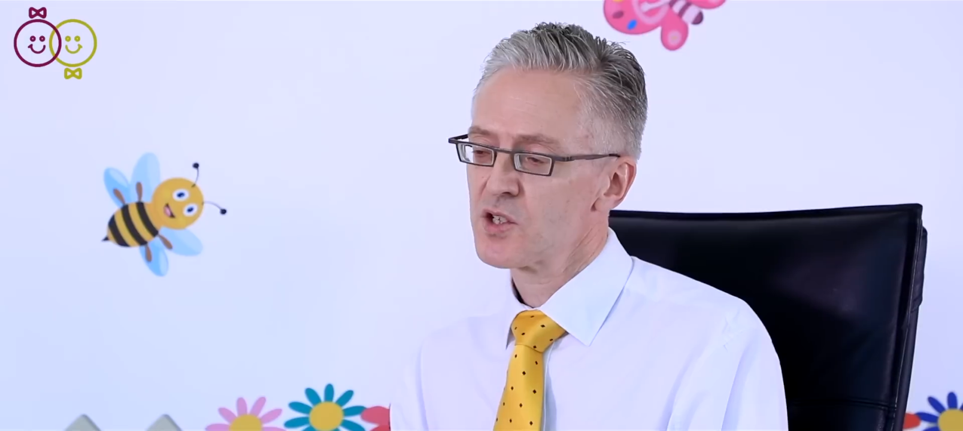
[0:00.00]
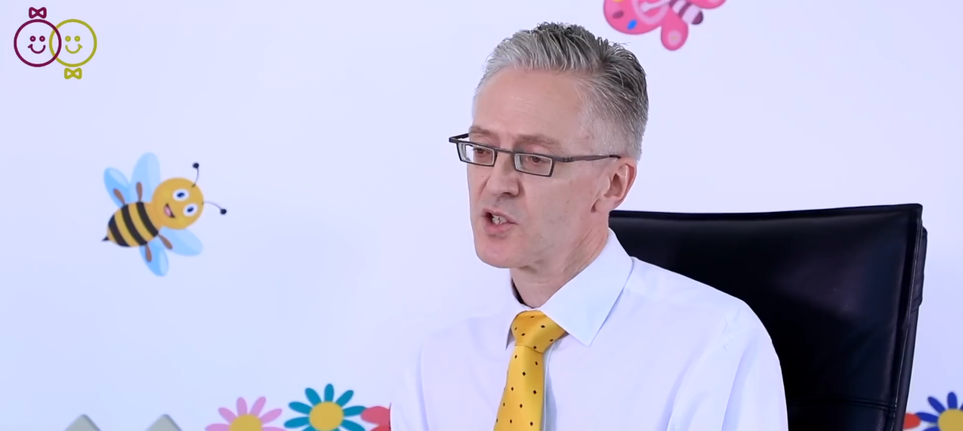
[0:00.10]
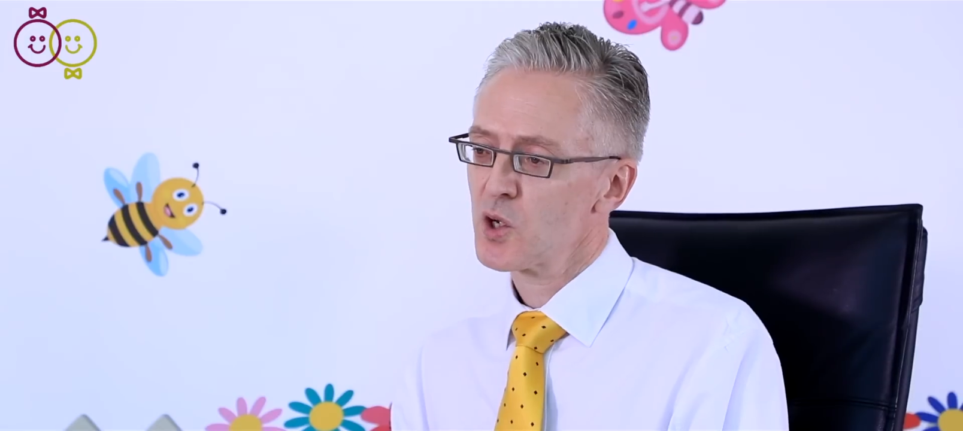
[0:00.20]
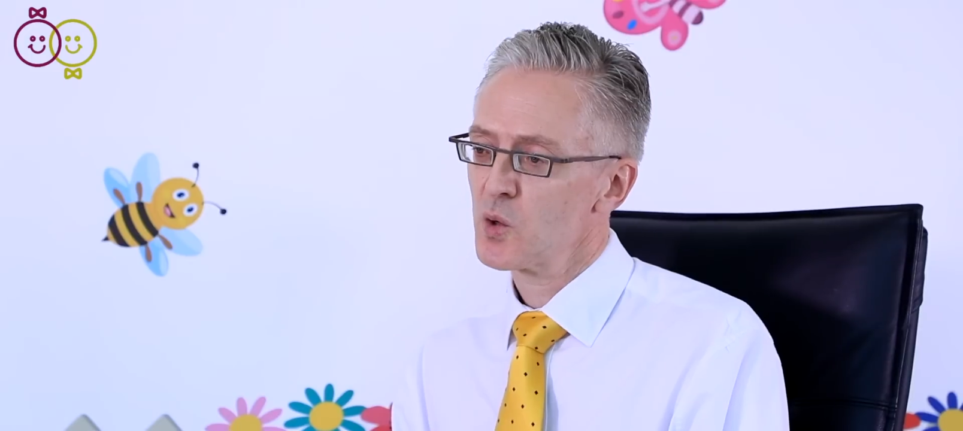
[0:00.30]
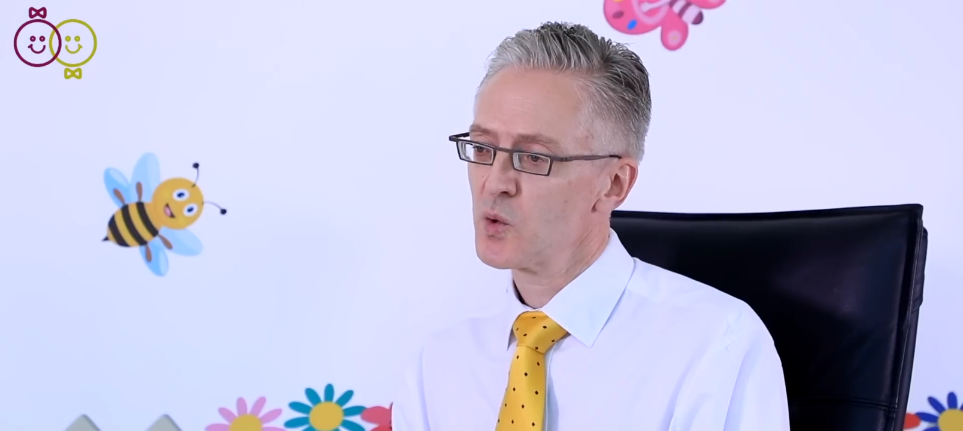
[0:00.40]

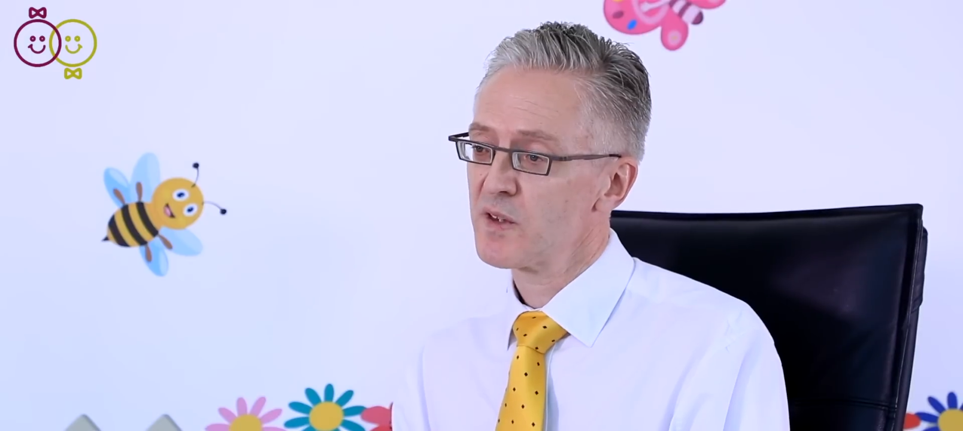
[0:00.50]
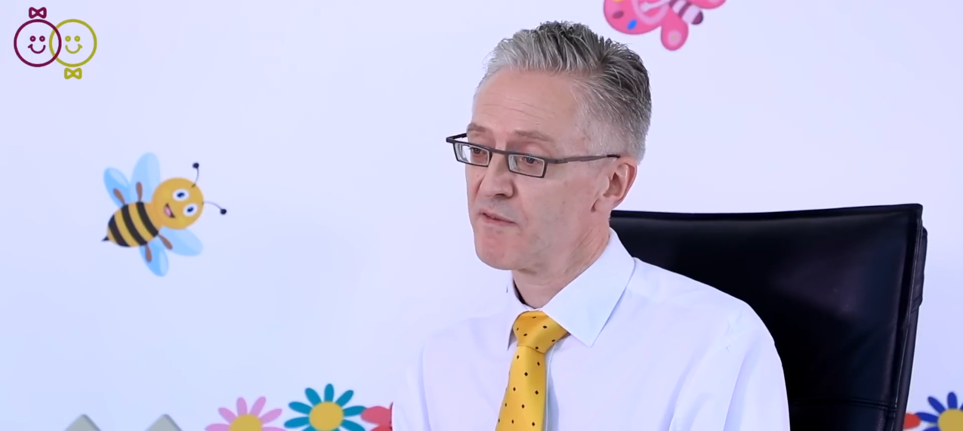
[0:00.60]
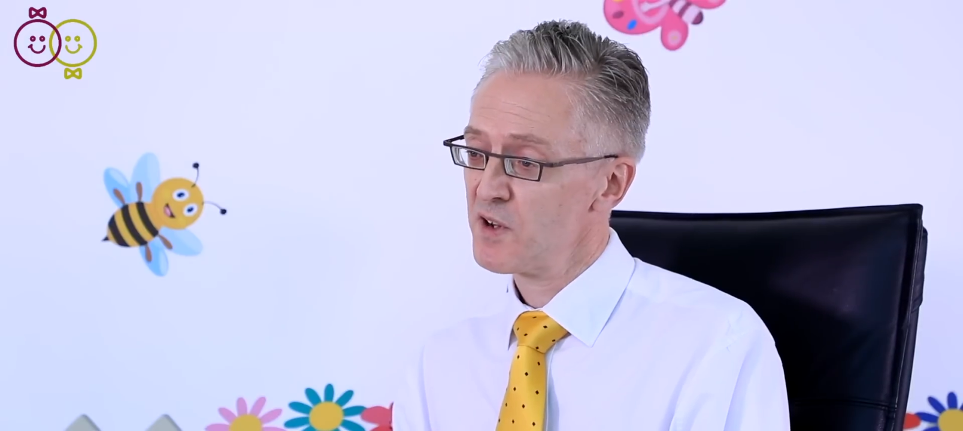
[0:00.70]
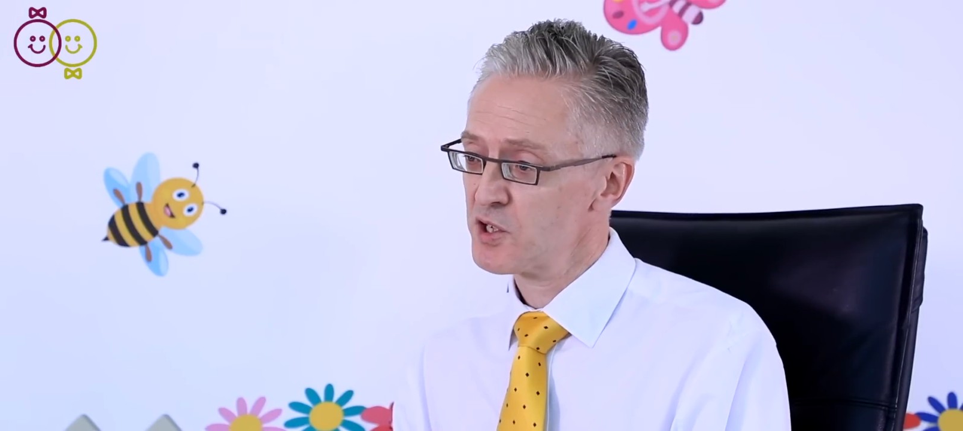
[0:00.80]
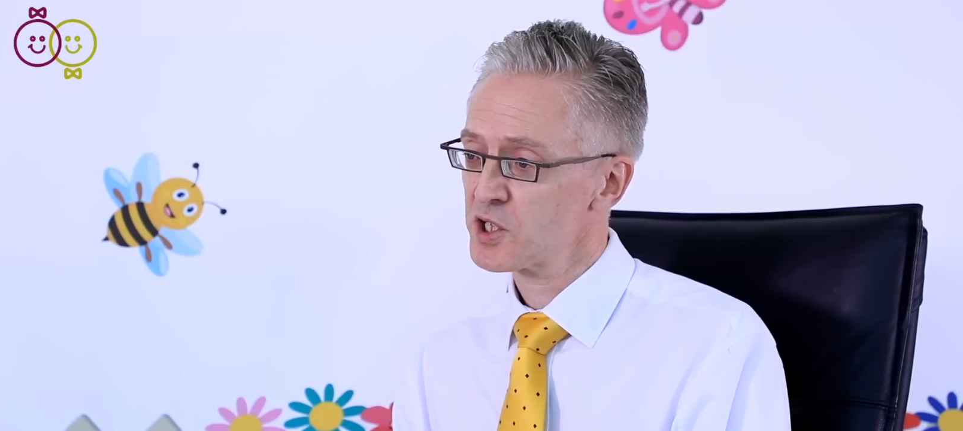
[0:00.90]
So the
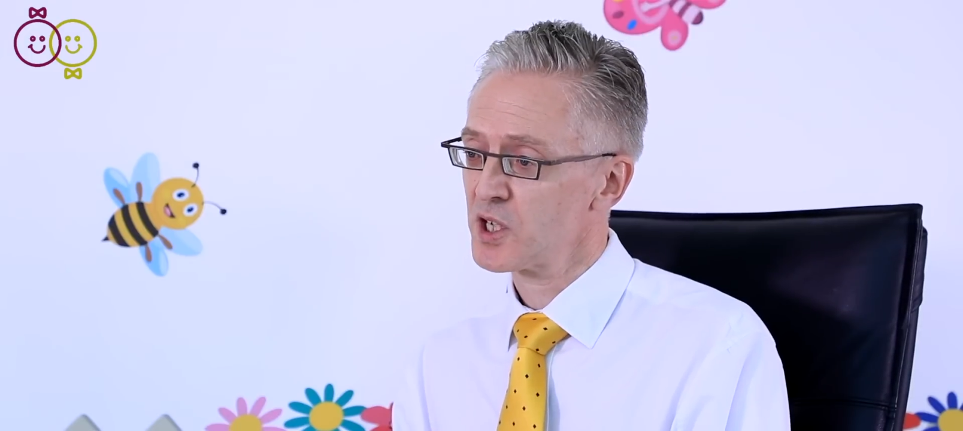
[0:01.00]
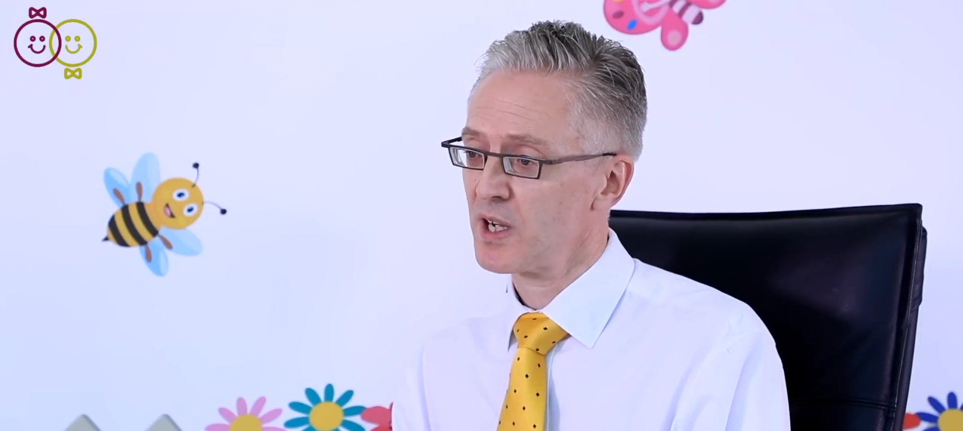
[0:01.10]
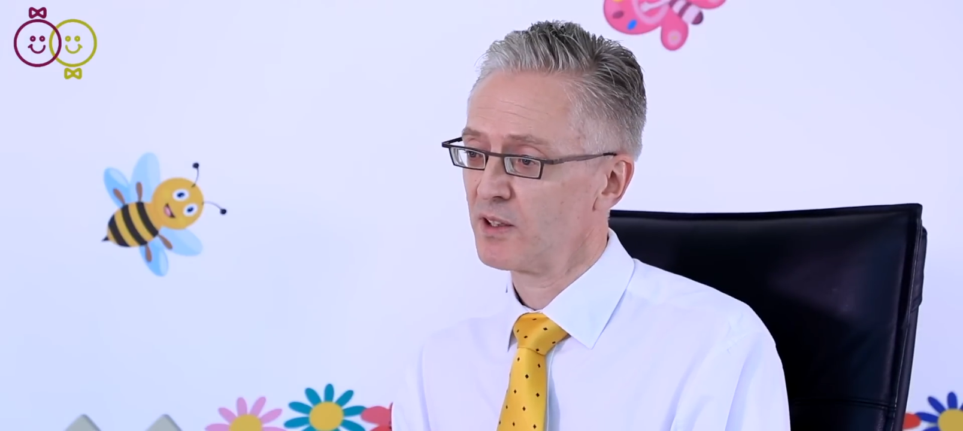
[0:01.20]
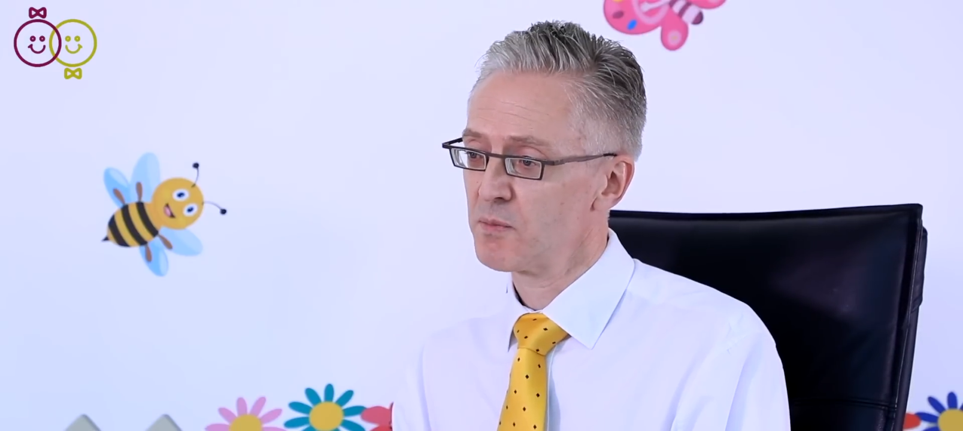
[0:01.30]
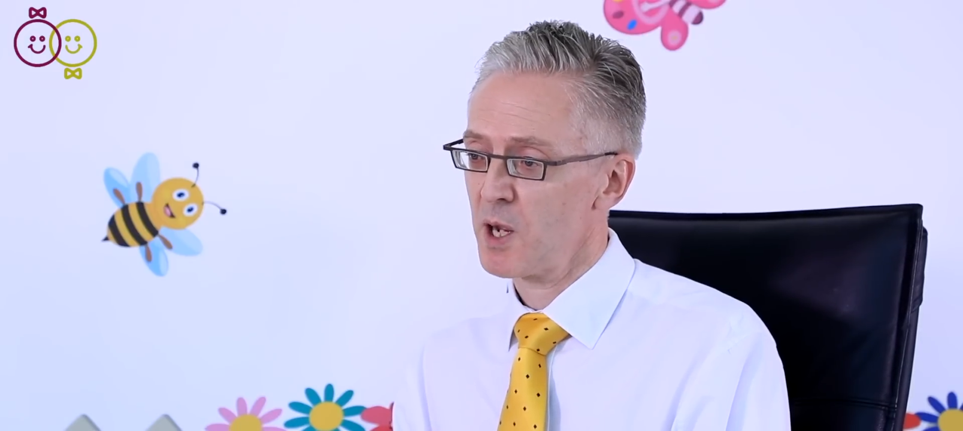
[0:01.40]
first
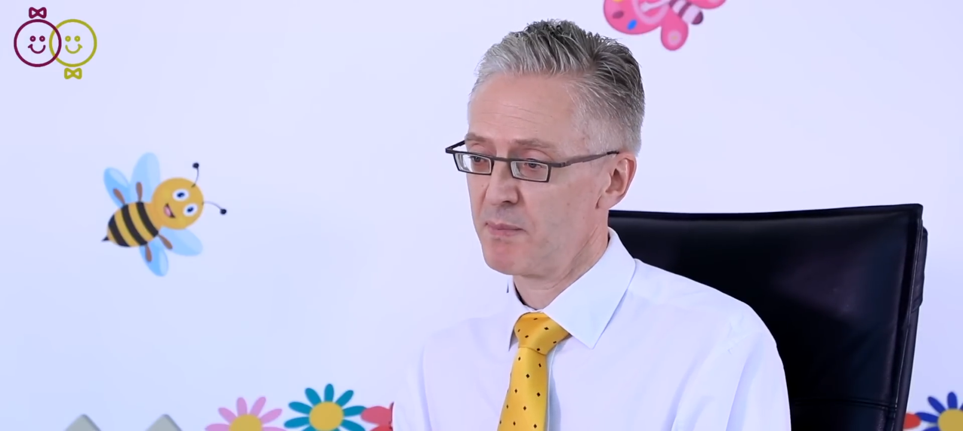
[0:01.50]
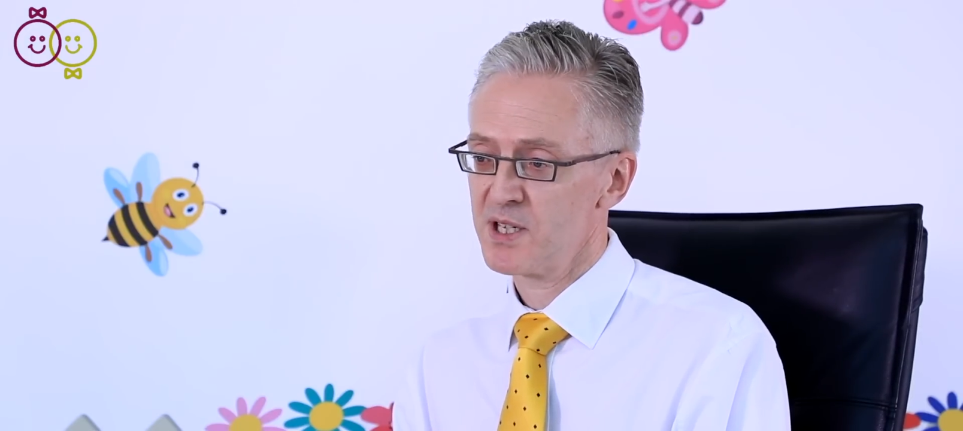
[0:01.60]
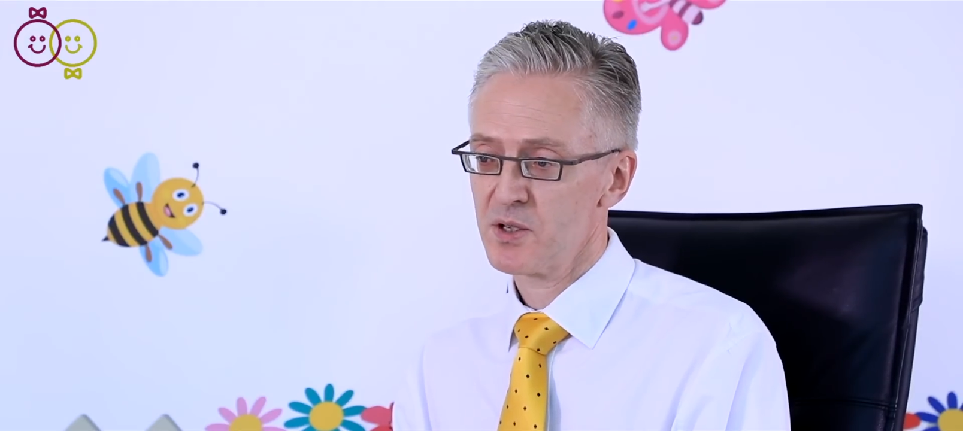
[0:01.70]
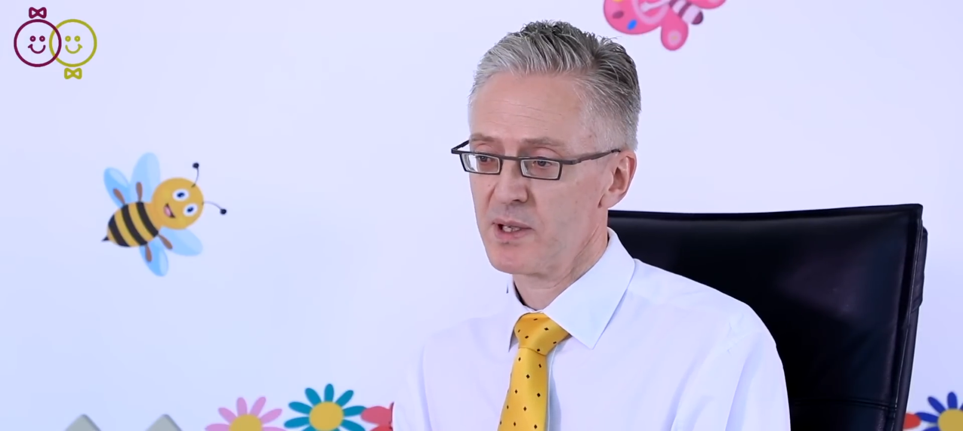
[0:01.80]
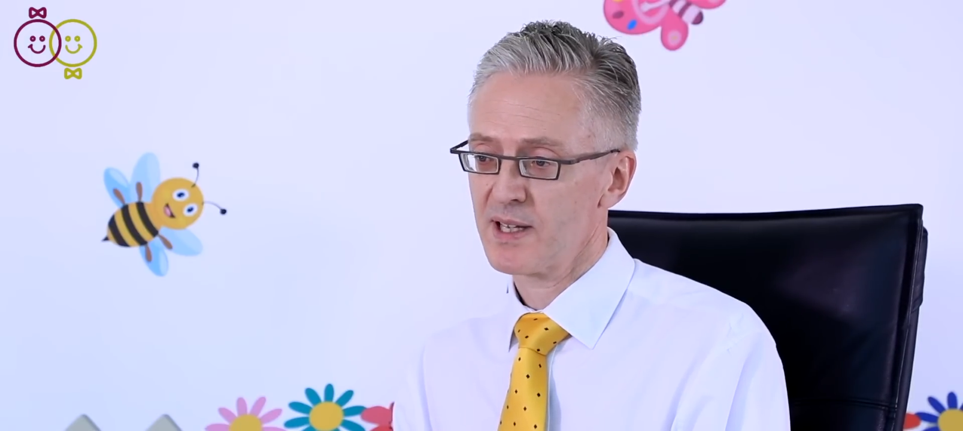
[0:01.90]
child might be doing